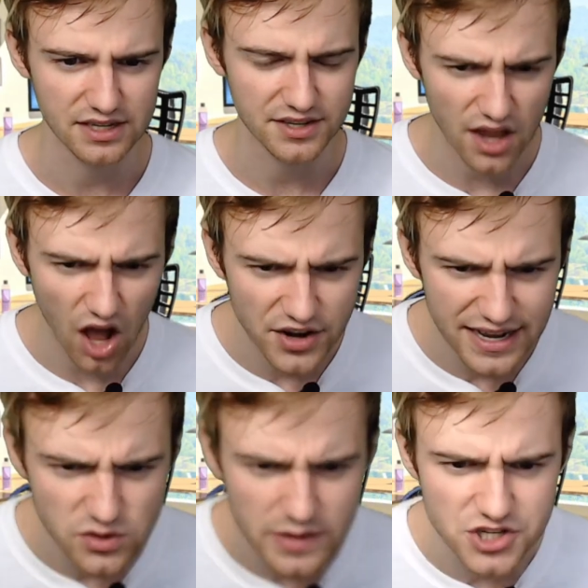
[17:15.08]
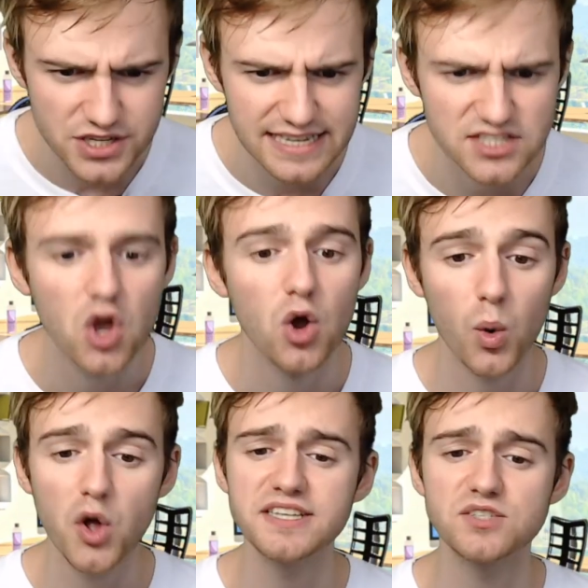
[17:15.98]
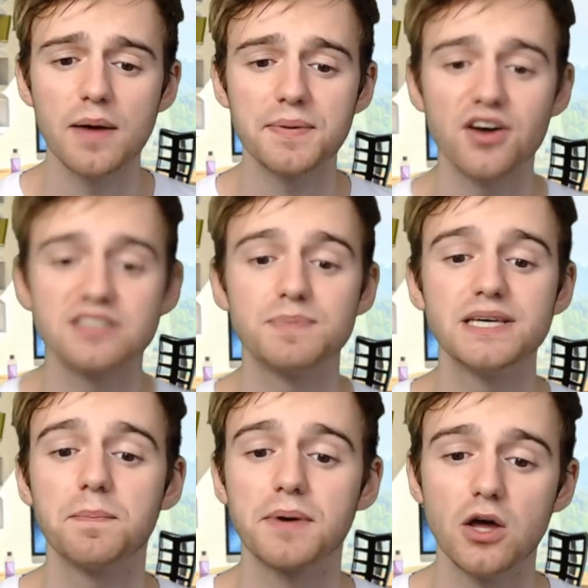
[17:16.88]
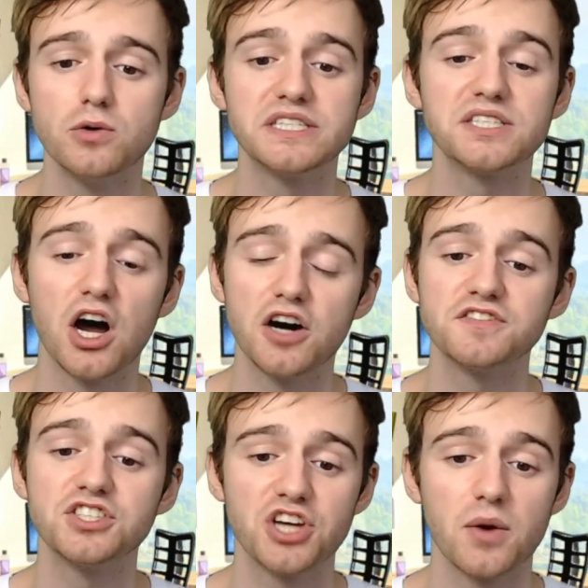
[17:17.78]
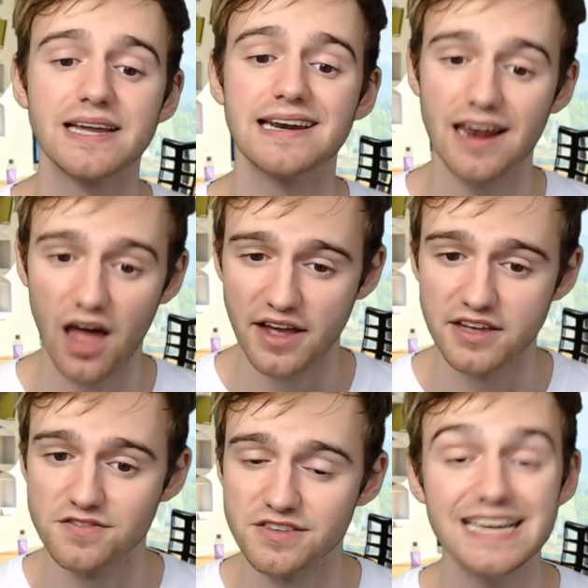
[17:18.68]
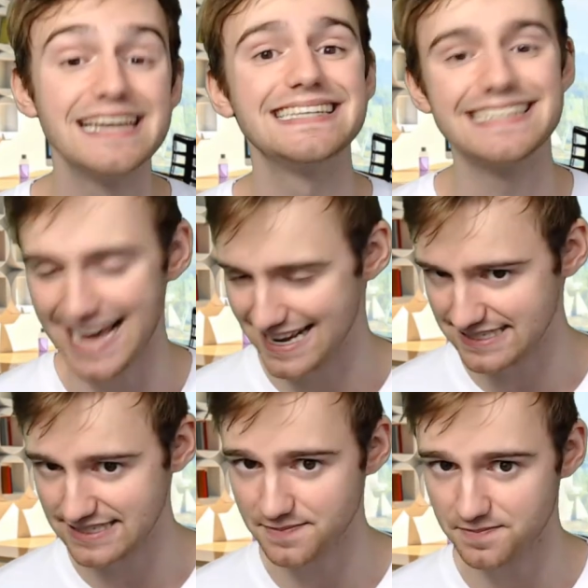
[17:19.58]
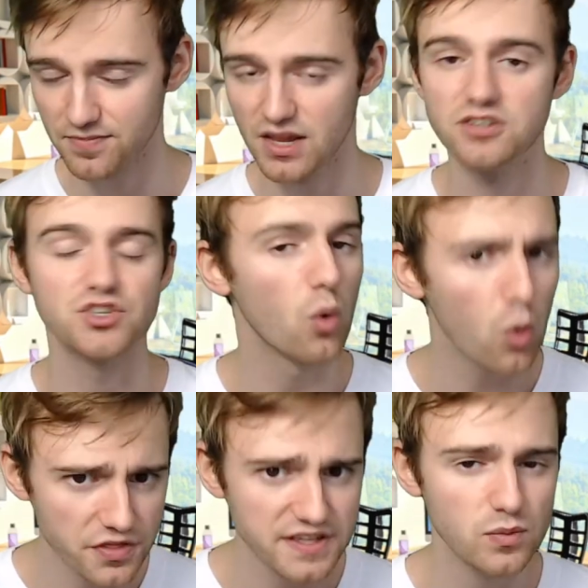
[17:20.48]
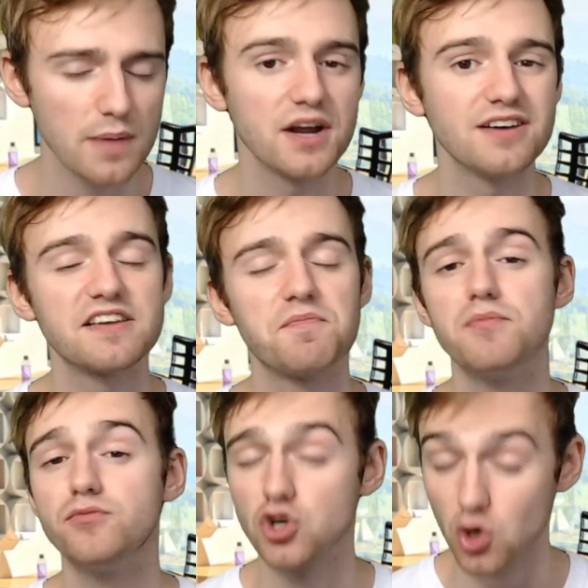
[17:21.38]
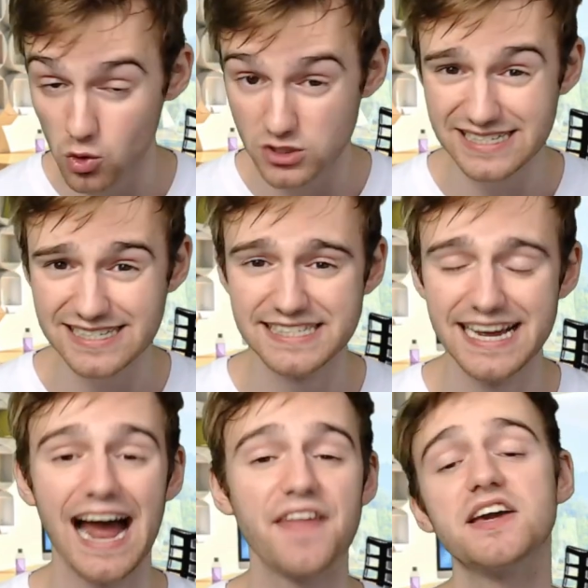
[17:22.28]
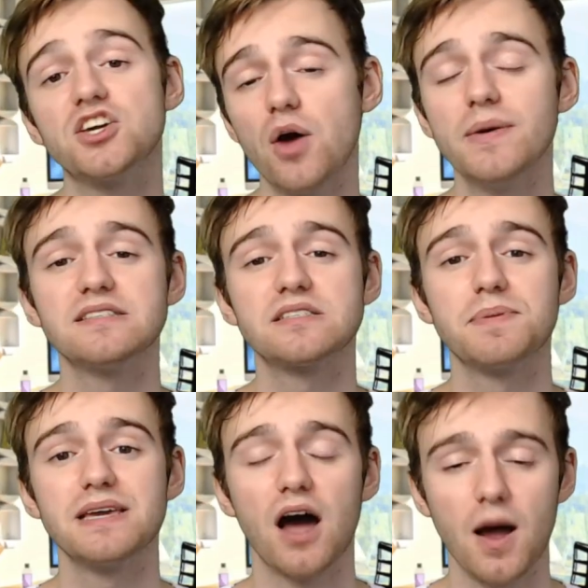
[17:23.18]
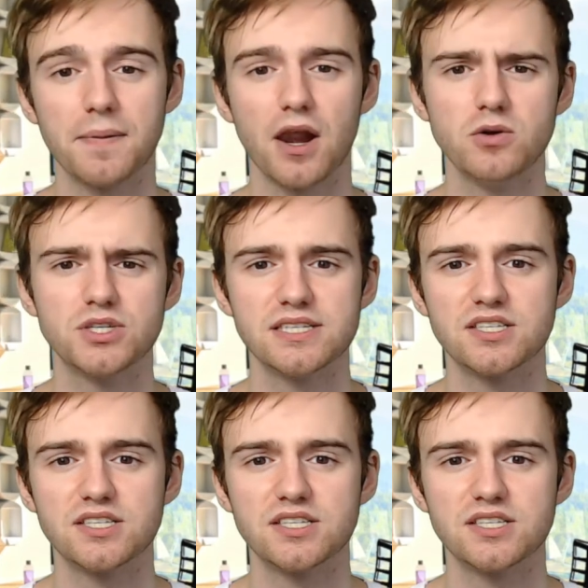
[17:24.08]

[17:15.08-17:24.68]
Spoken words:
Our next question is, will these webinars be uploaded after going live? Yes. So all of these webinars have been recorded and they're going to be uploaded